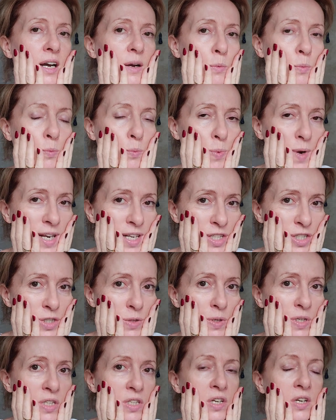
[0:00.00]
When
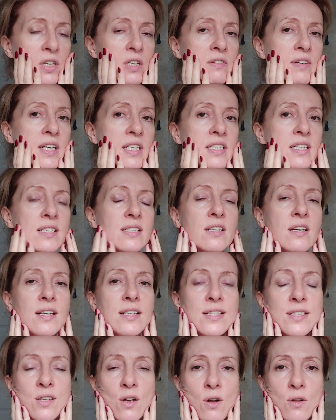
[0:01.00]
doing yoga
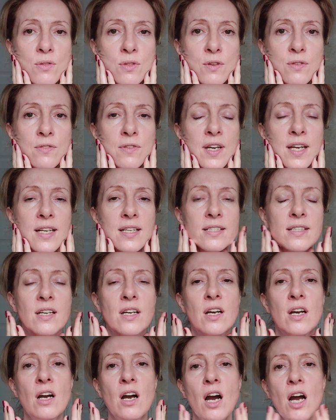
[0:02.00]
exercises on the face,
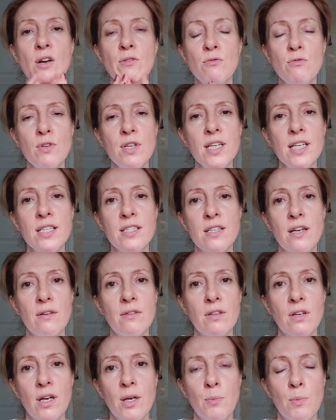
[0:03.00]
I really
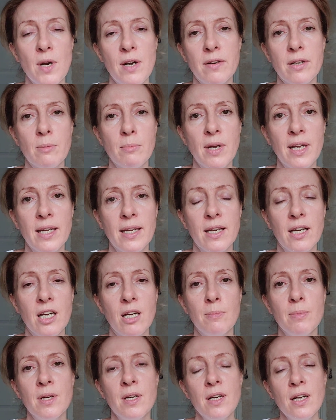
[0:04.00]
don't like wearing
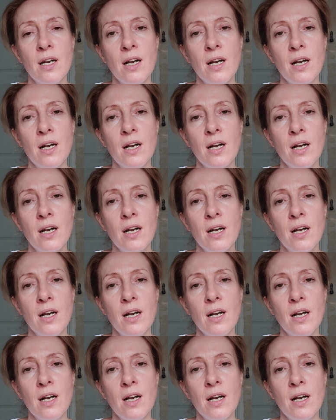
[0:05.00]
makeup.